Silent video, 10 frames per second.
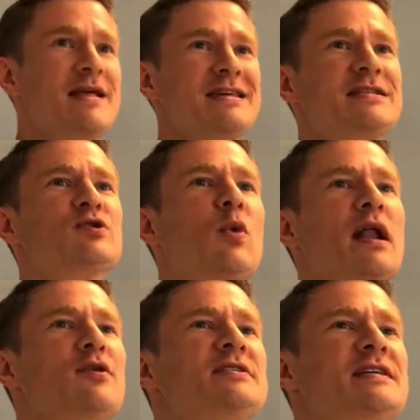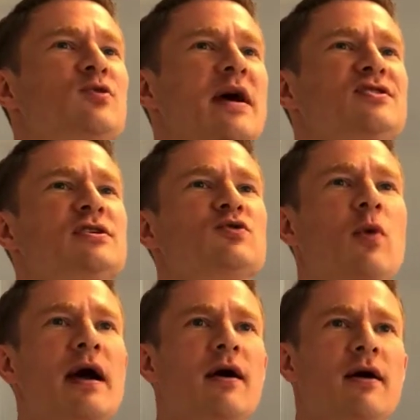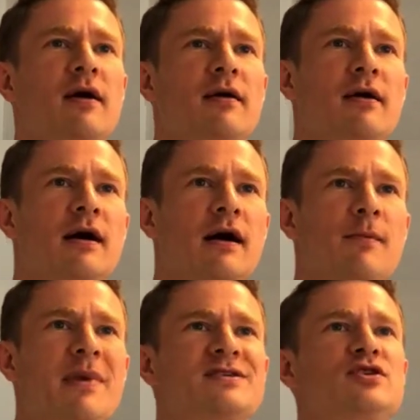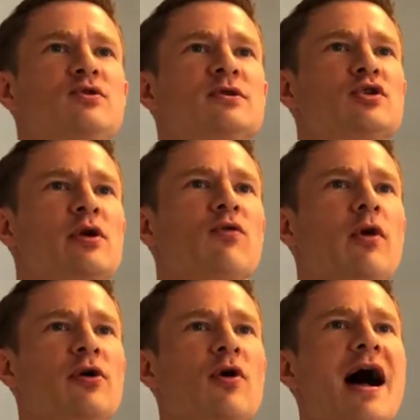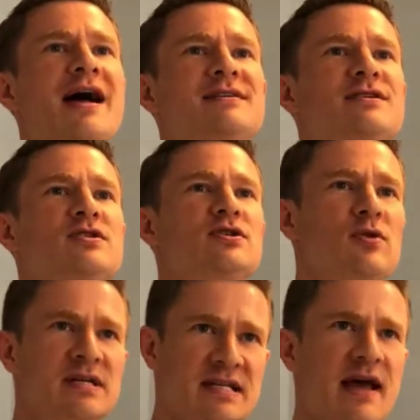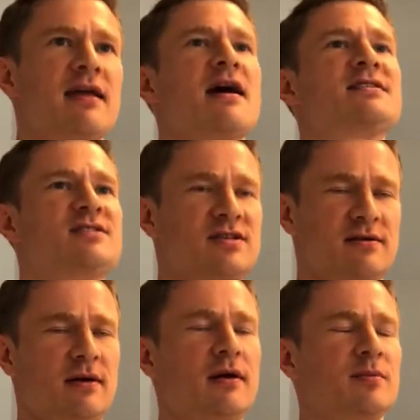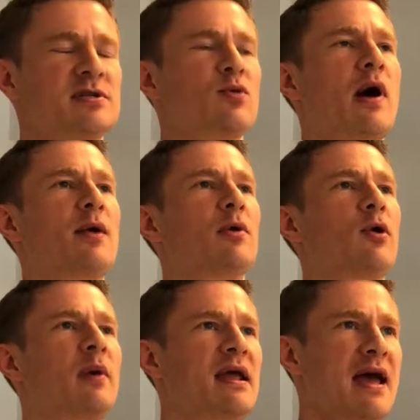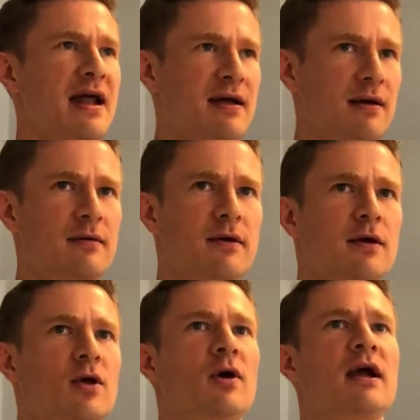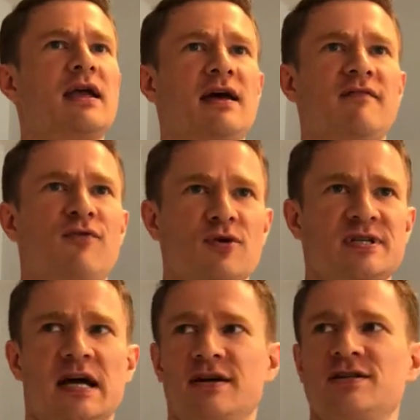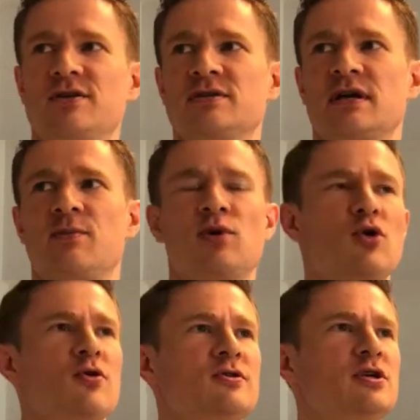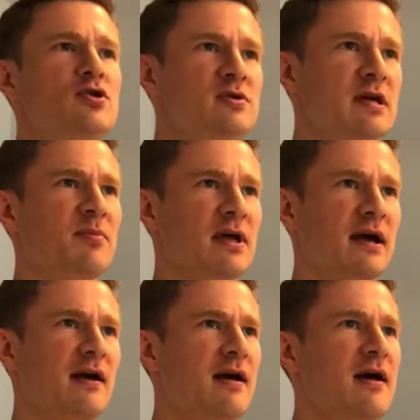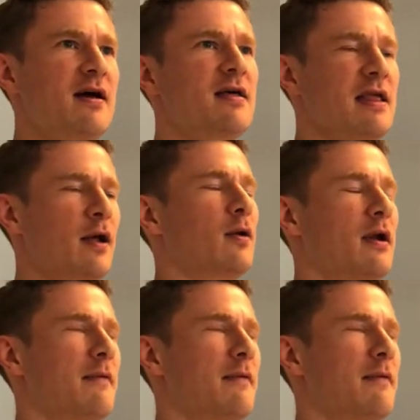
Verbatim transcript: this is one of those situations where uh, my students sort of roll their eyes and just sort of say, yes, Mister Weinberg, we get it. You're again forcing us to use the computer to do something that,